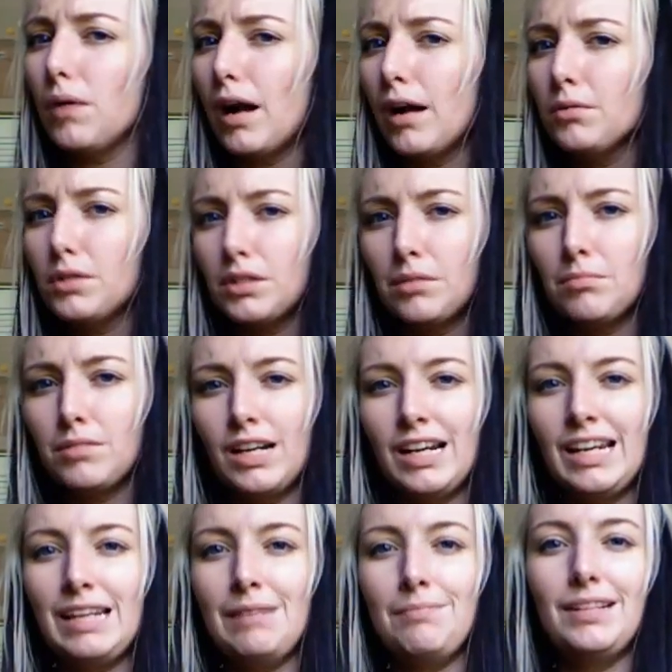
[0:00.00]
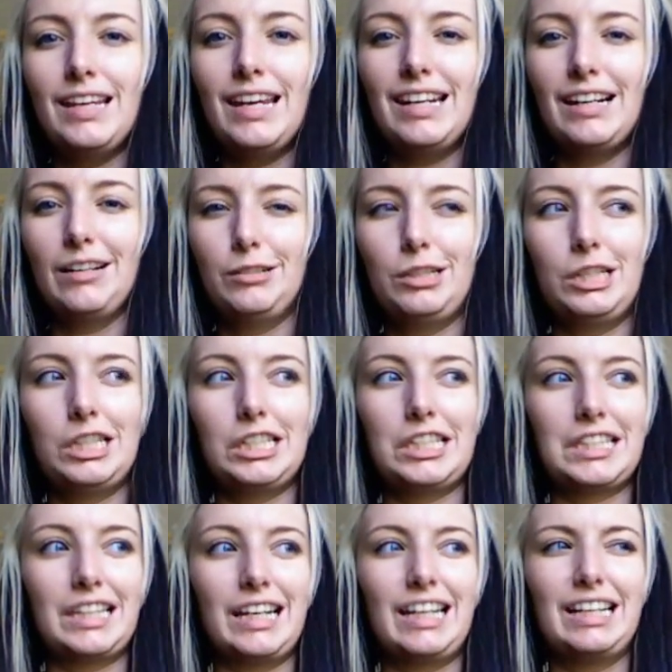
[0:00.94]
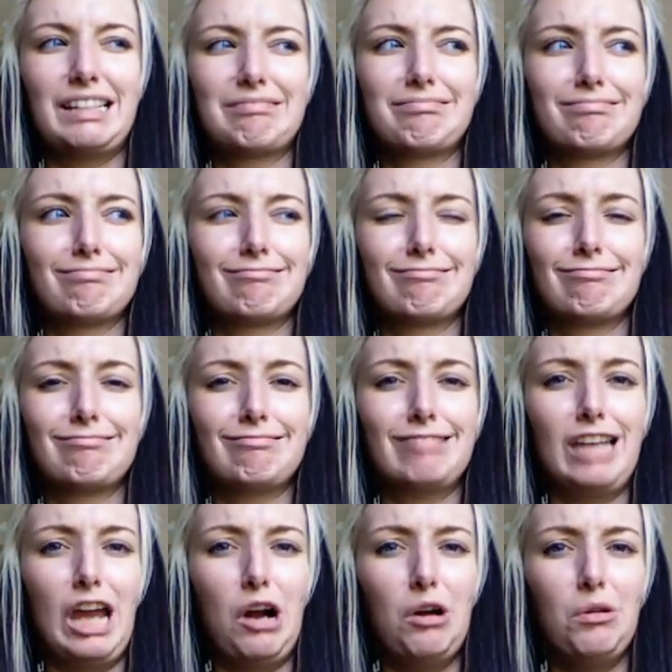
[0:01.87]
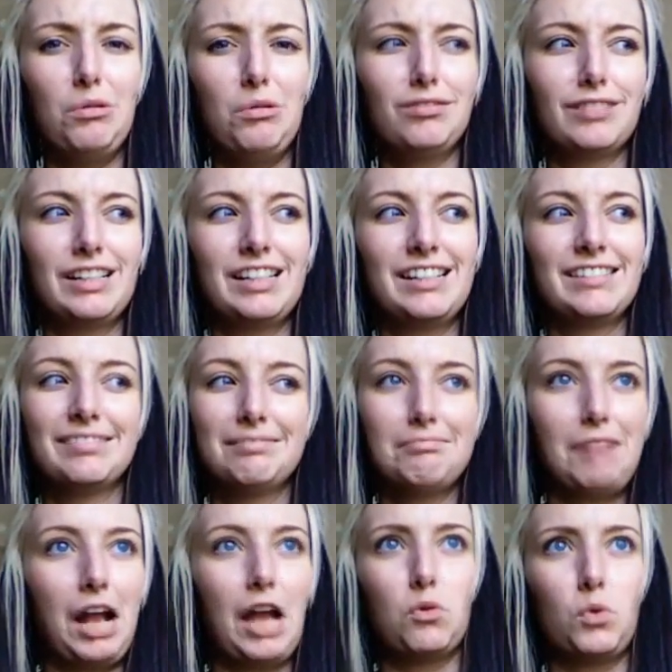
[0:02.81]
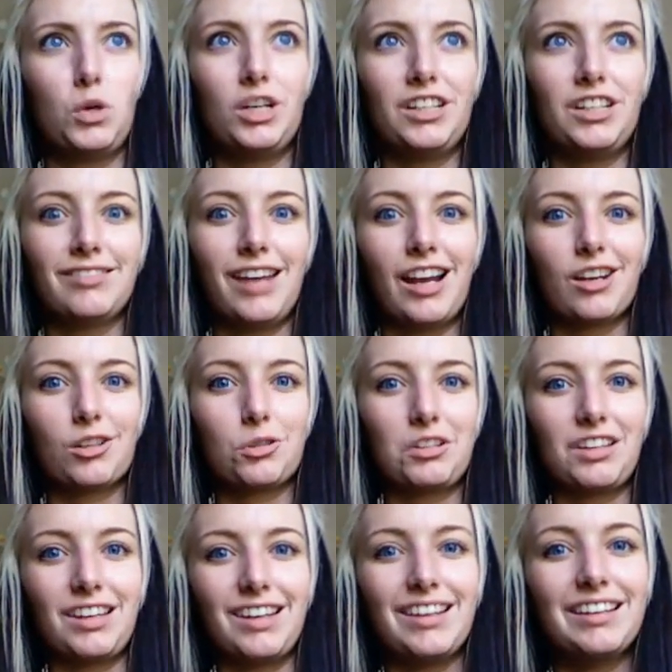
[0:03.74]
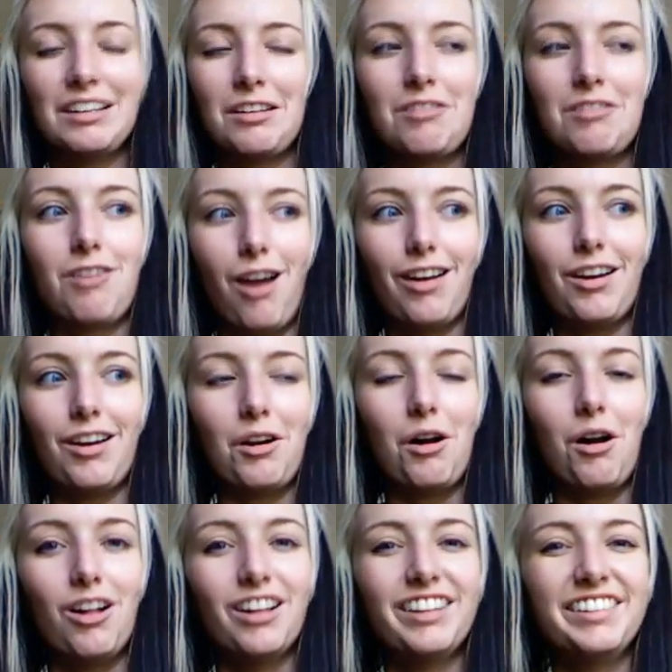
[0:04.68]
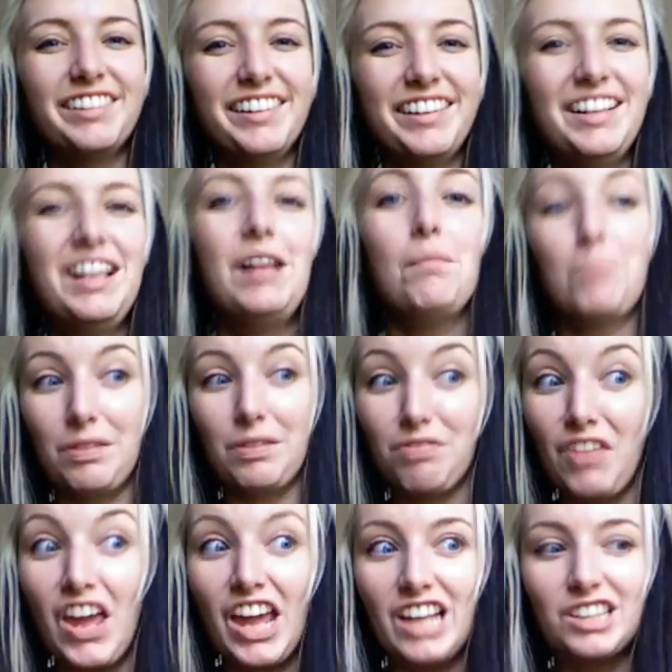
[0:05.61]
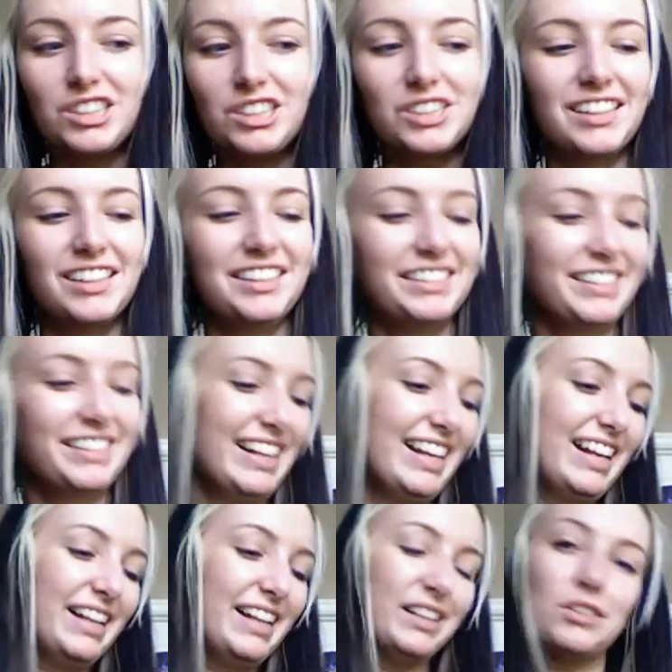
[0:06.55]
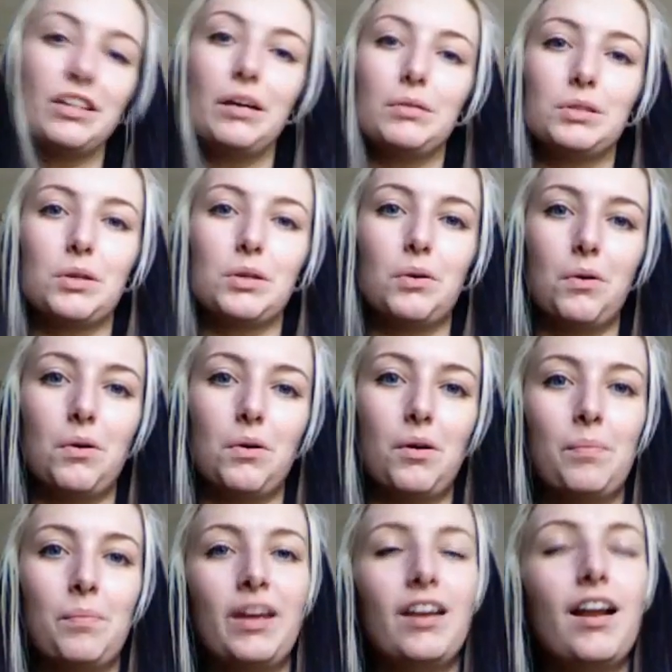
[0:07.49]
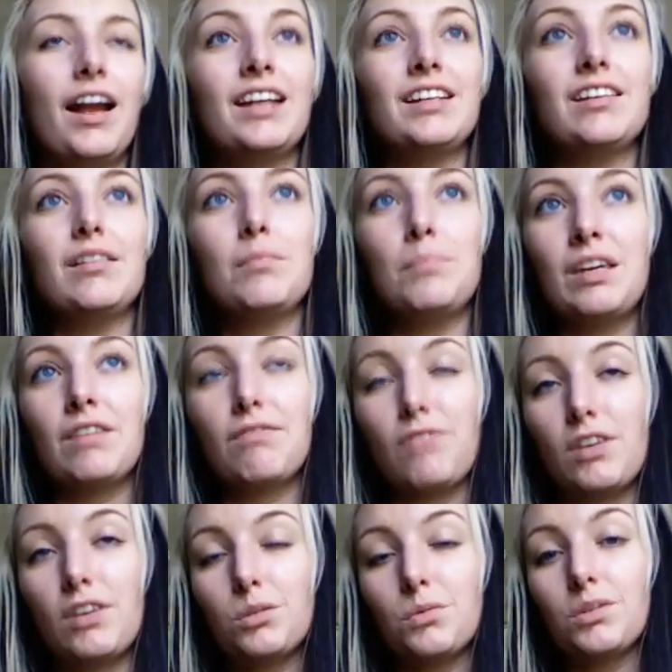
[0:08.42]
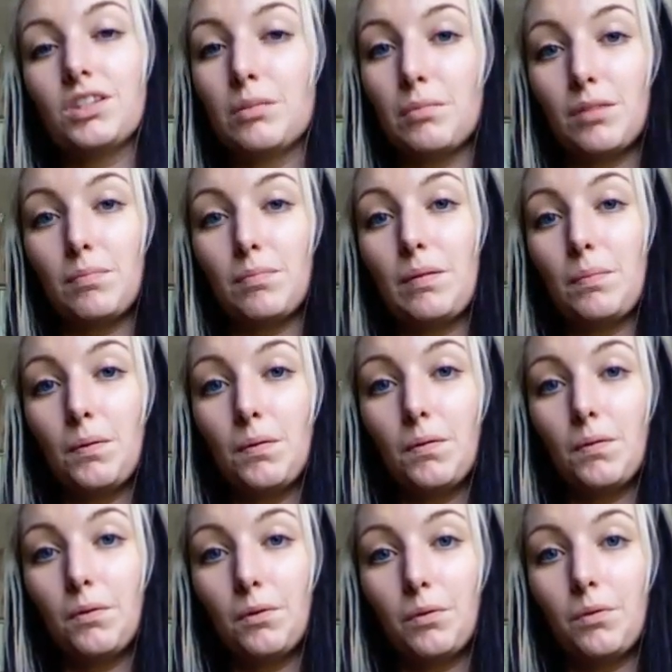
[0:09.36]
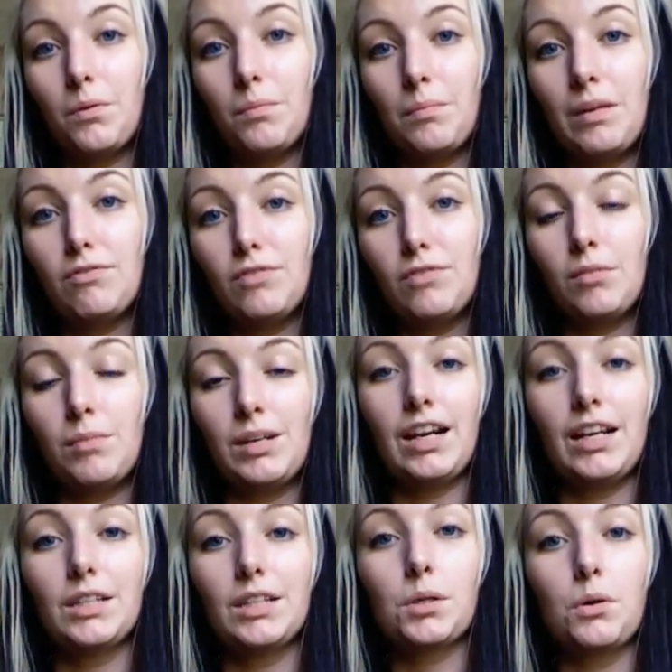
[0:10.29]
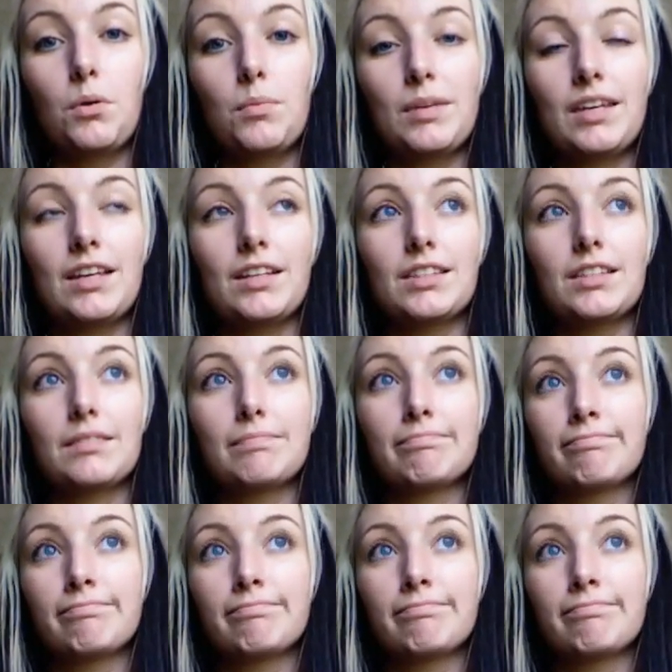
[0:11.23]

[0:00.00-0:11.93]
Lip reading: out sometime? And I was just like, no, I wouldn't, actually. Not at all. But thanks. So that was cool. But I ended up being friends with some of the people who made fun of me in high school because,